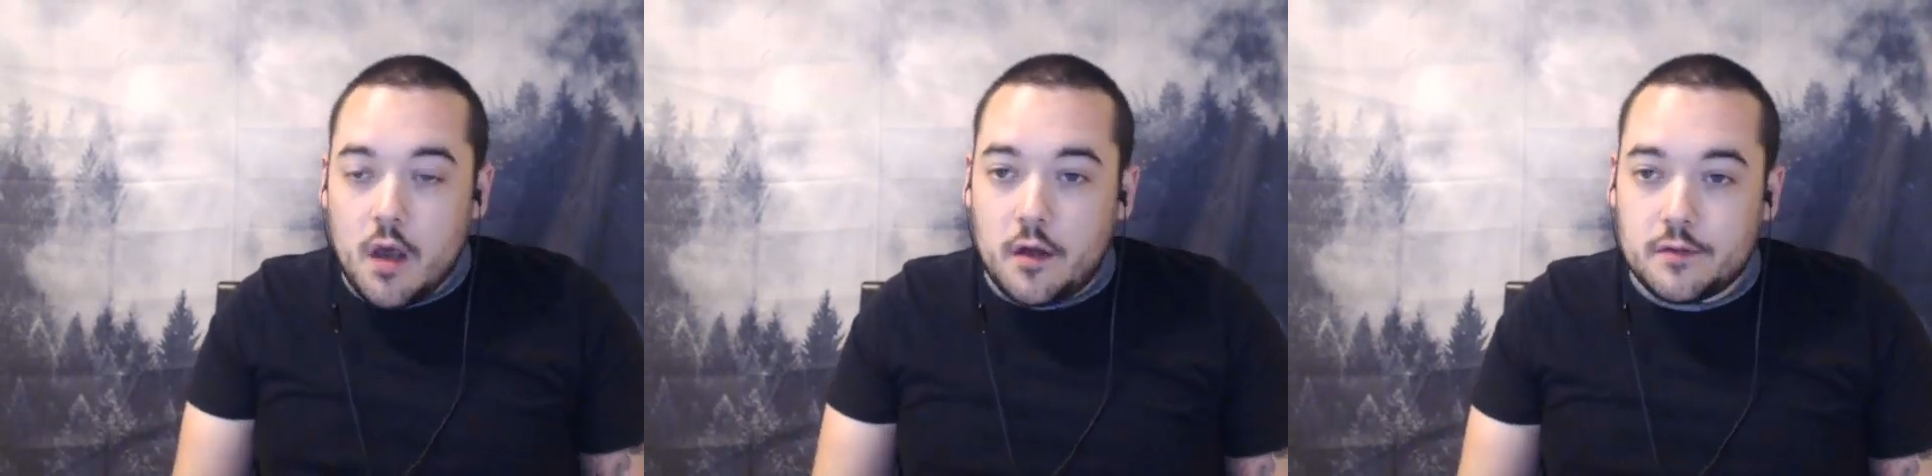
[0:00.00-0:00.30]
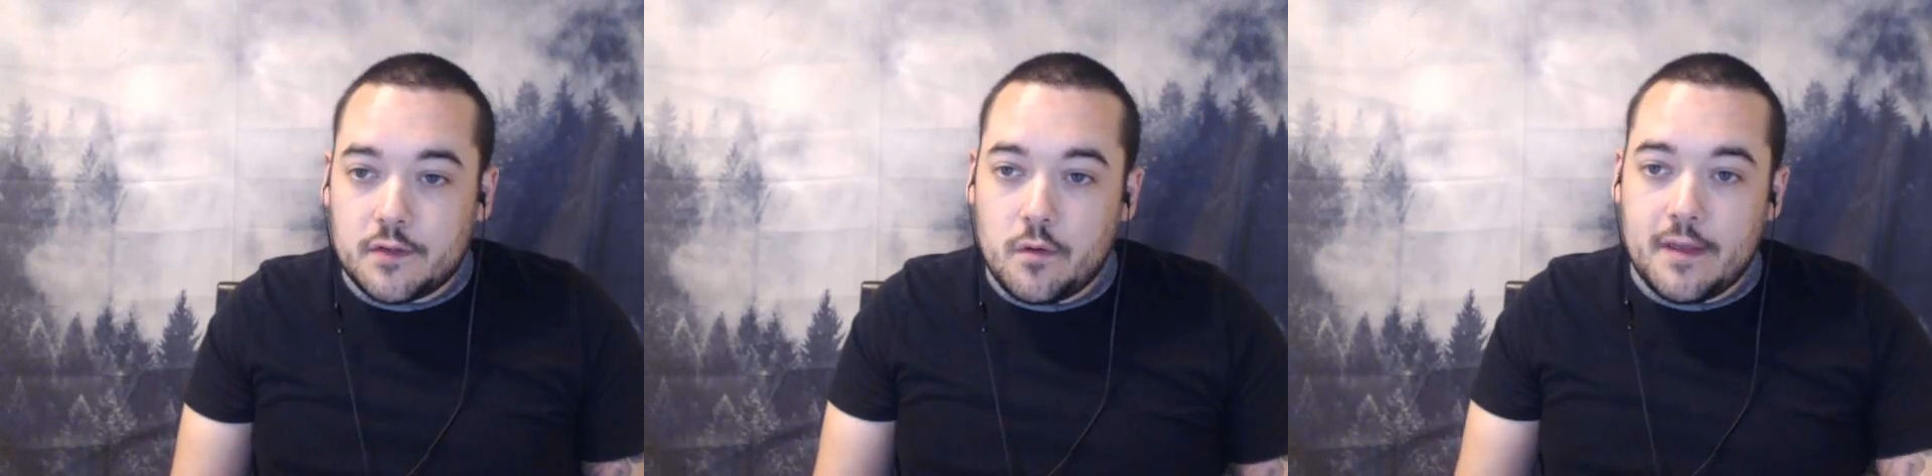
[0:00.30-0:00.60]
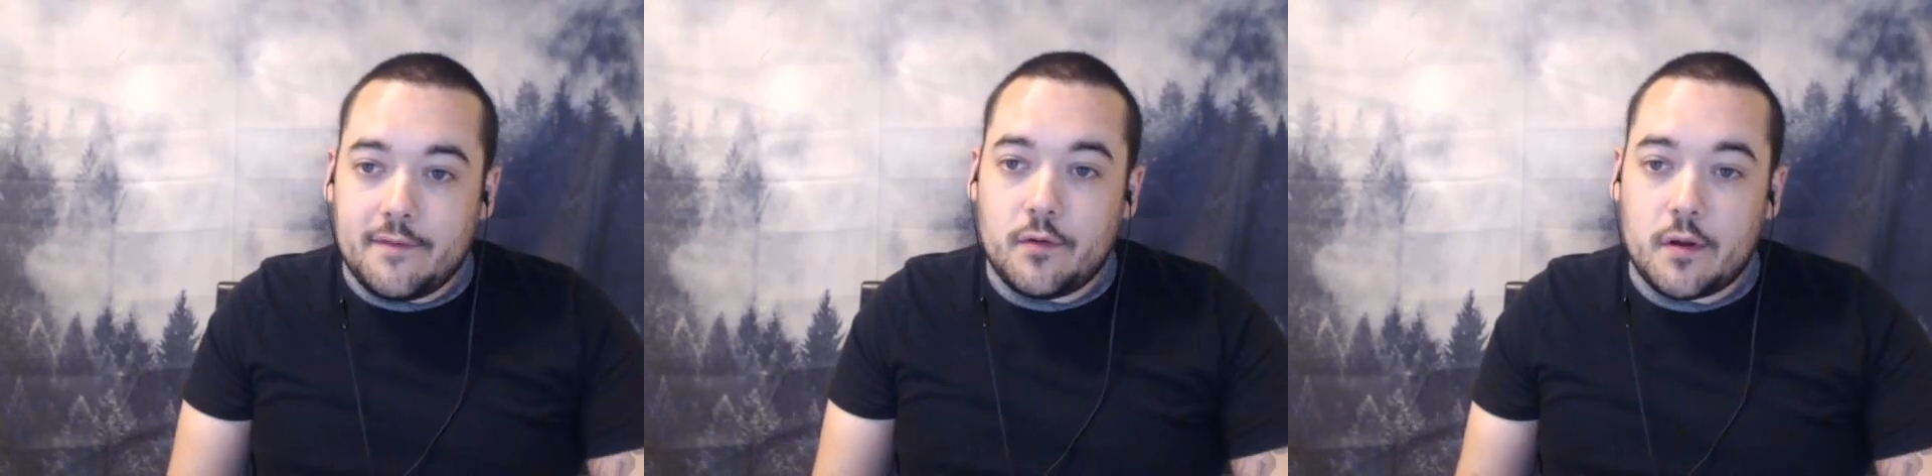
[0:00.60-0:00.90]
Also,
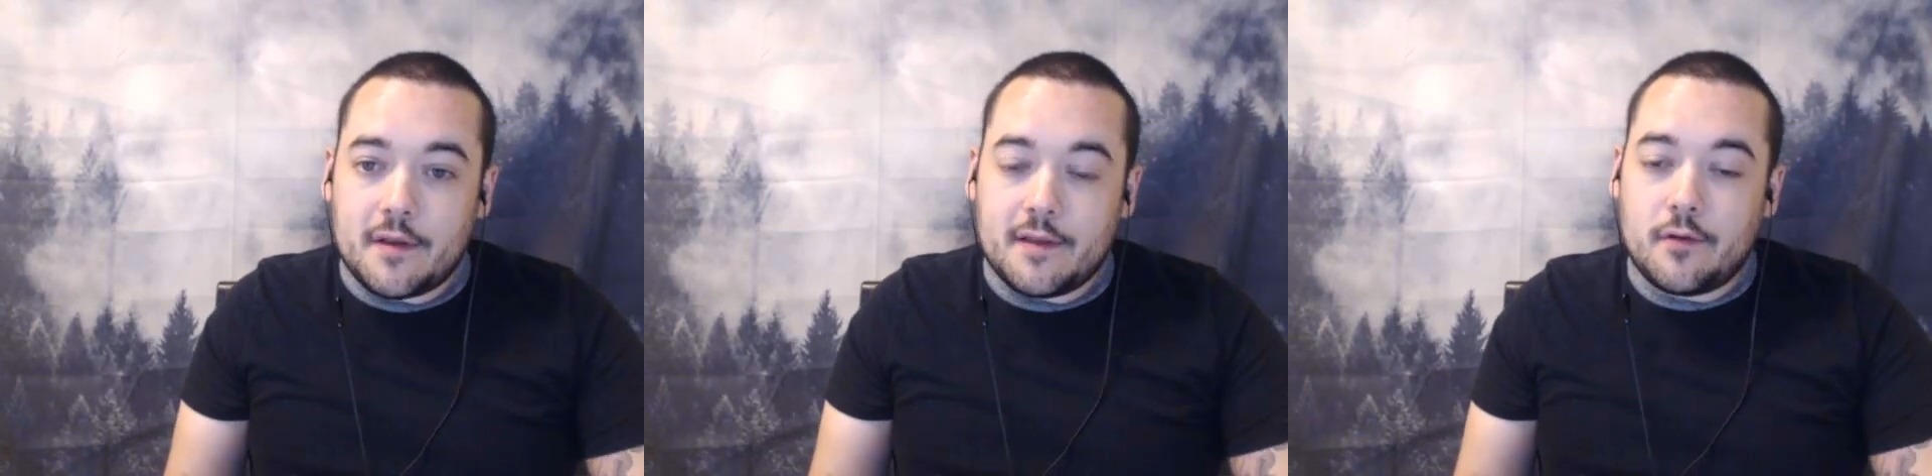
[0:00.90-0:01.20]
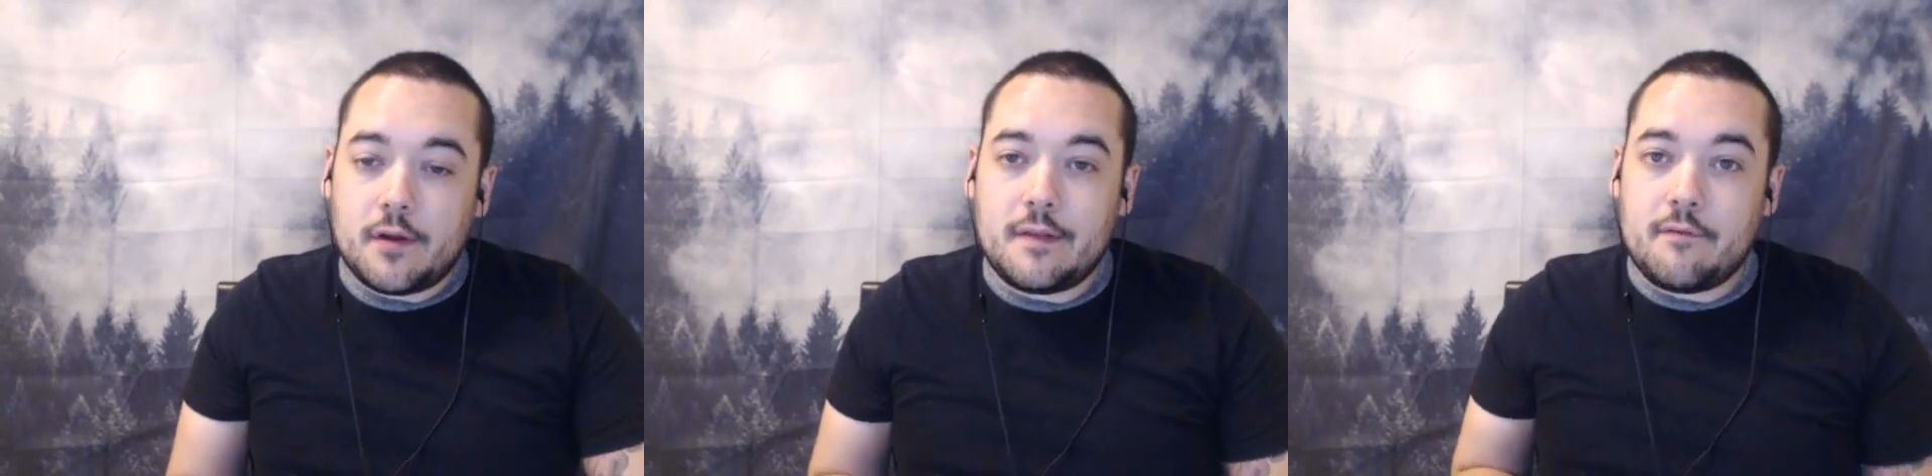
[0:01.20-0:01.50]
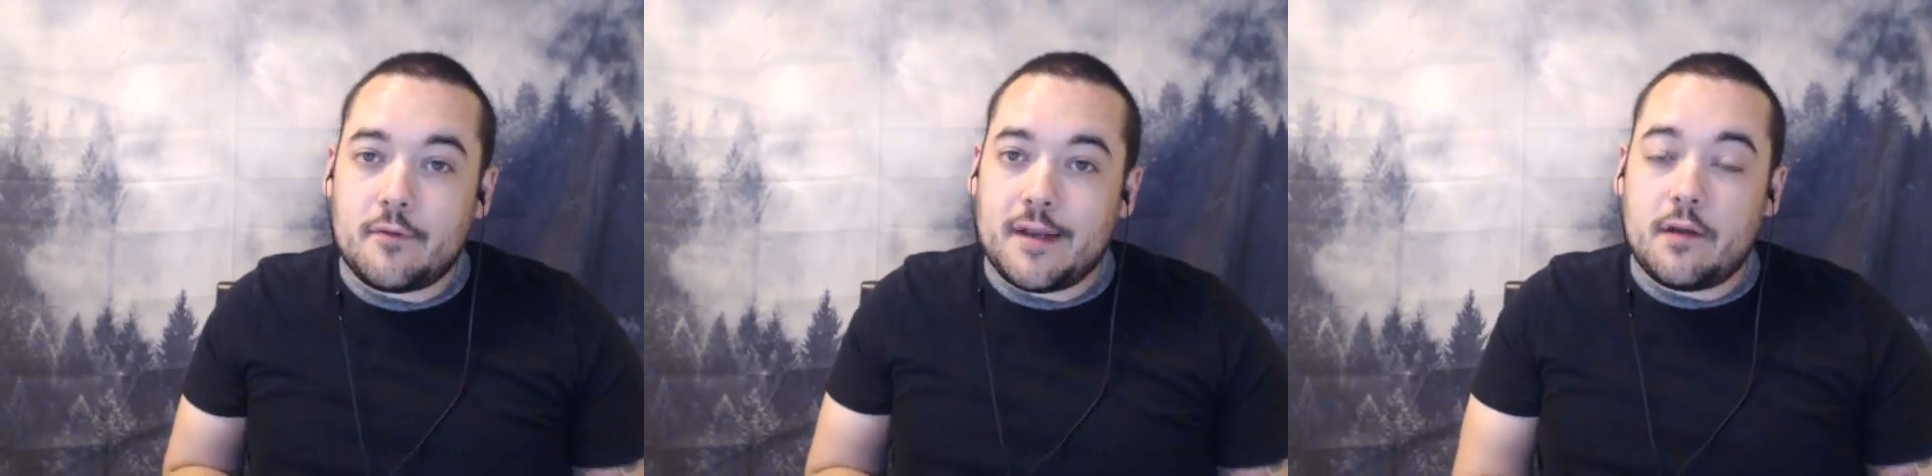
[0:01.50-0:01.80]
if you are looking for your
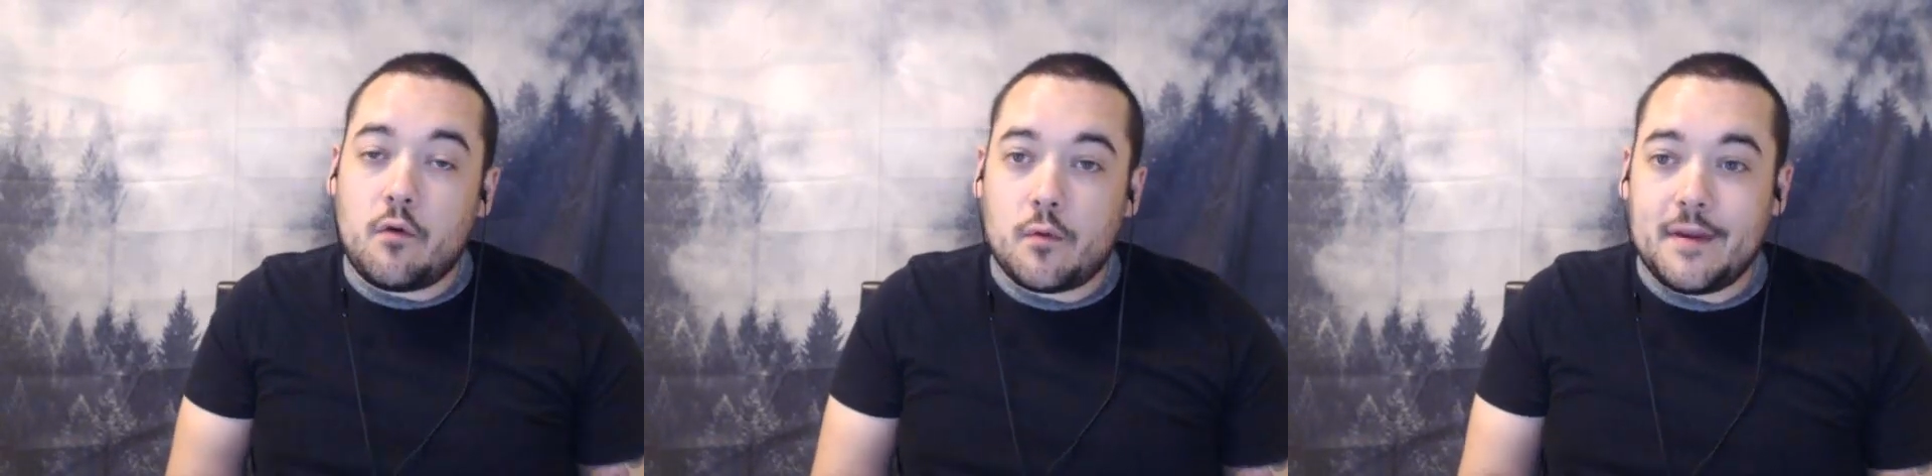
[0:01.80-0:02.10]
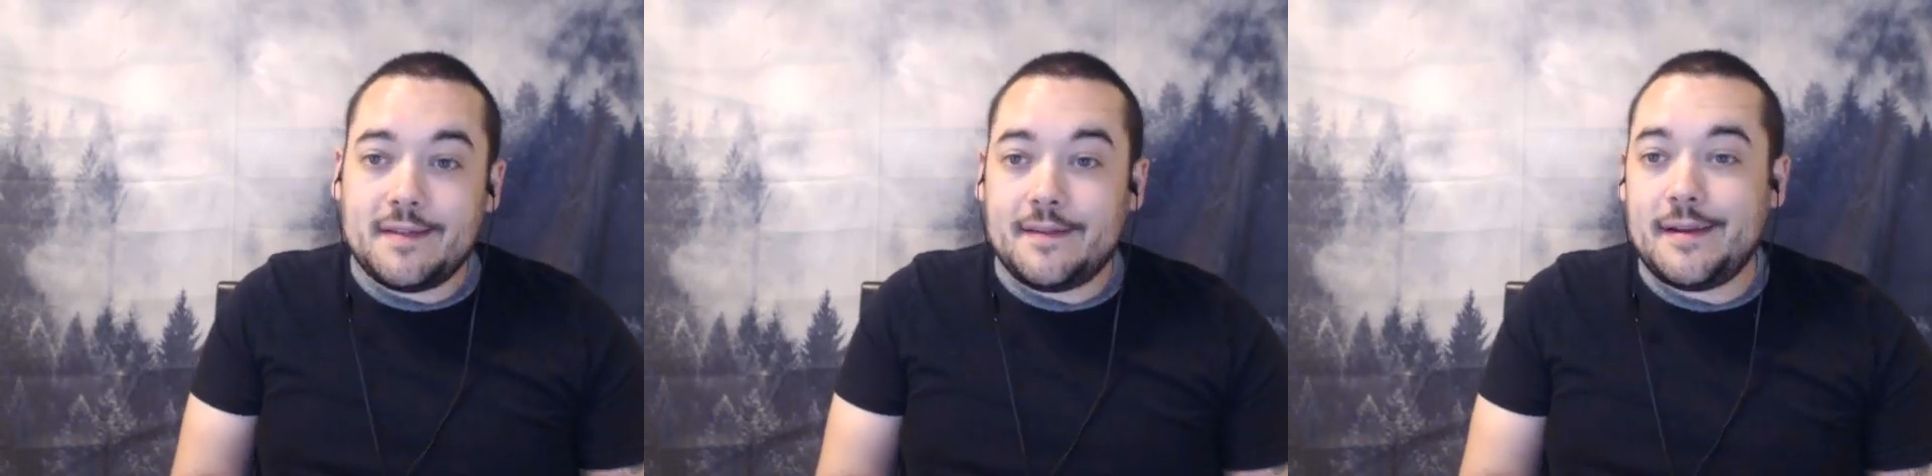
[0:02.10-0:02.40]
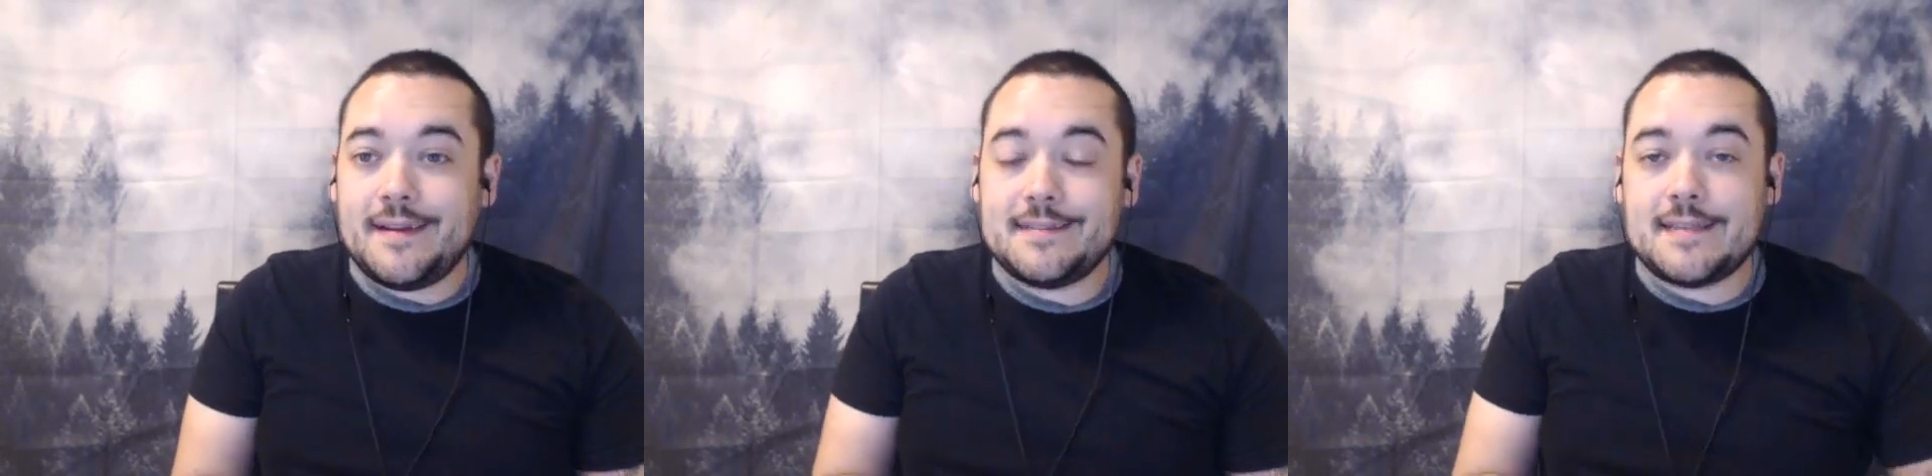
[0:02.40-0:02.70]
love reading or weekly
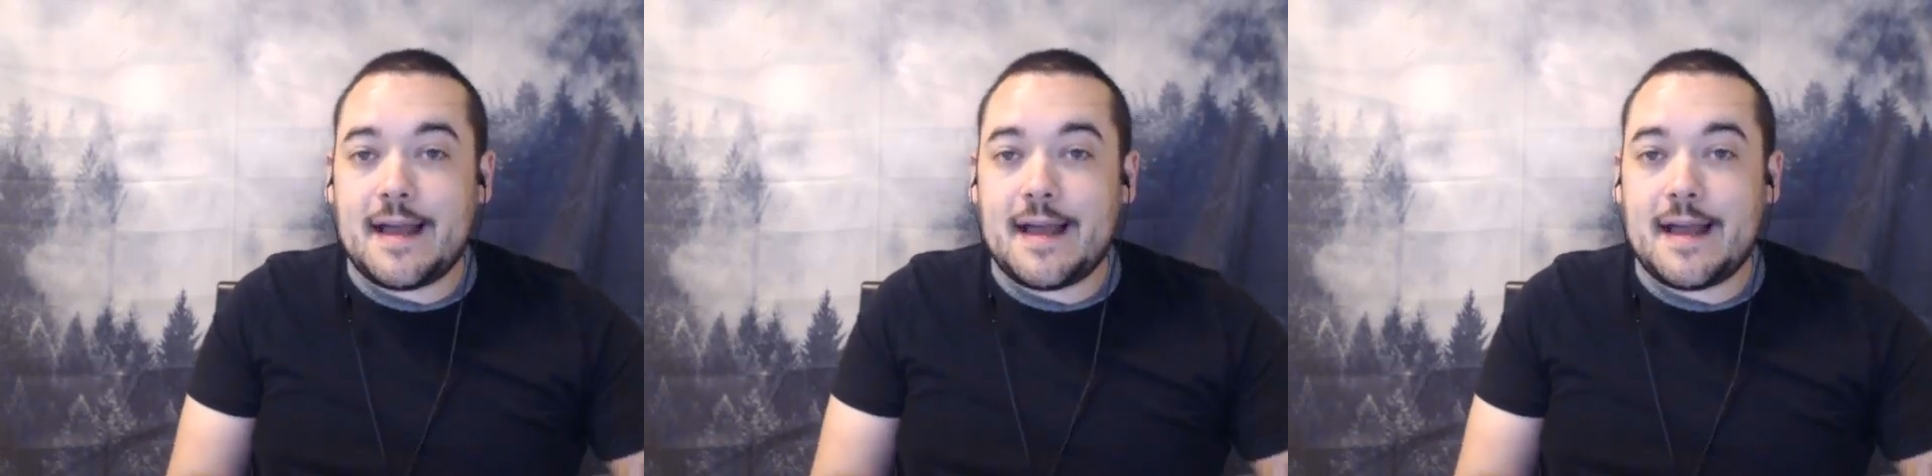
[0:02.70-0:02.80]
readings,